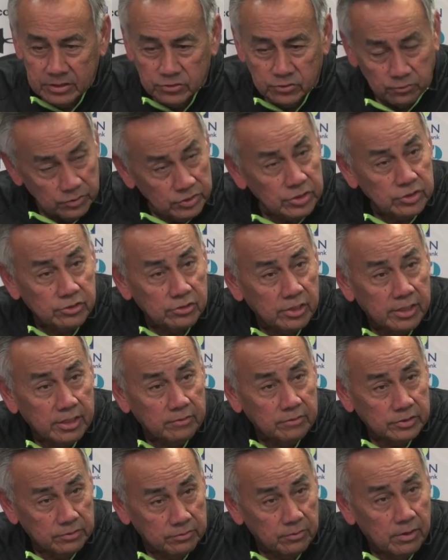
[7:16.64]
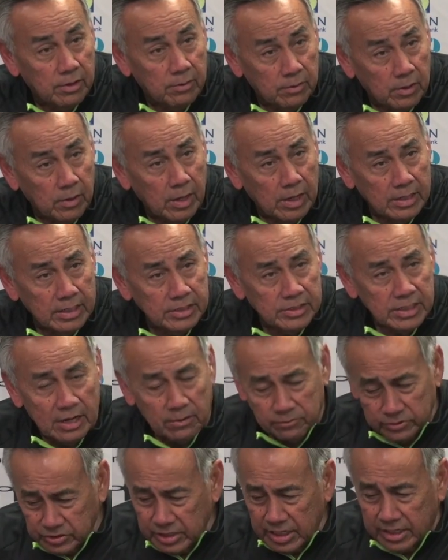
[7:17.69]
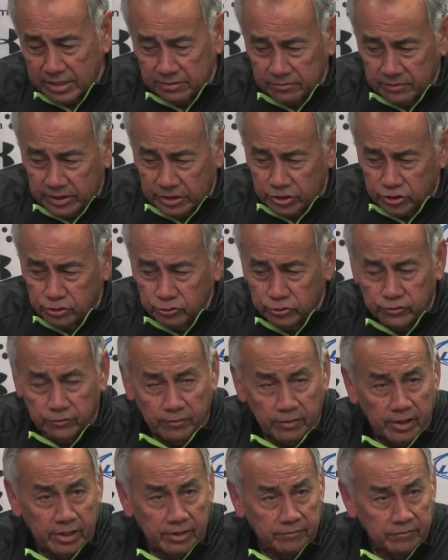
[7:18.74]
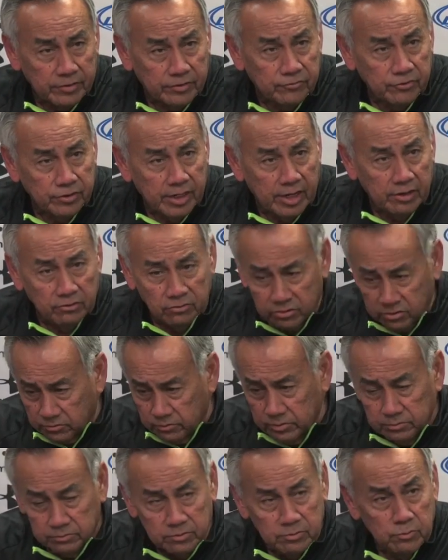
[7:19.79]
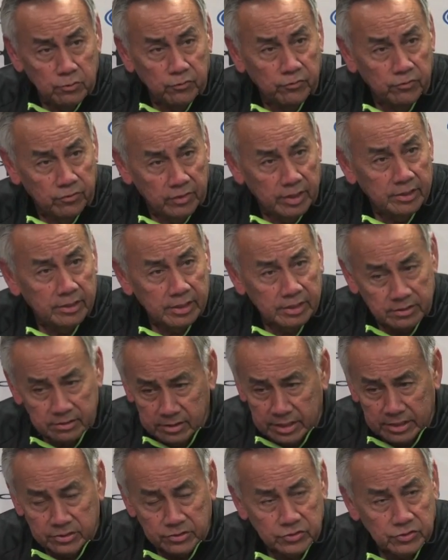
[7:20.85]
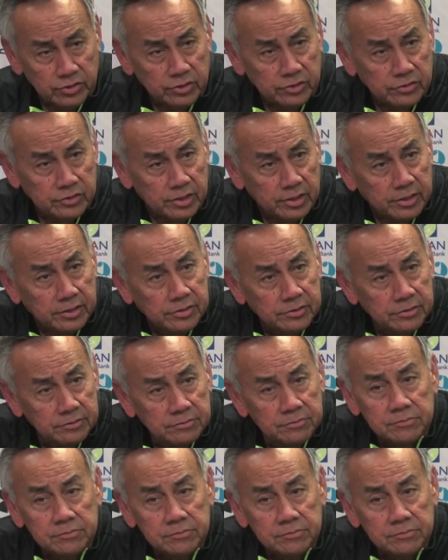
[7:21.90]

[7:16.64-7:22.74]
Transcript: So we just thought there was it's not exclusively out of a three down. Look, we'll move it around like you see on Sundays.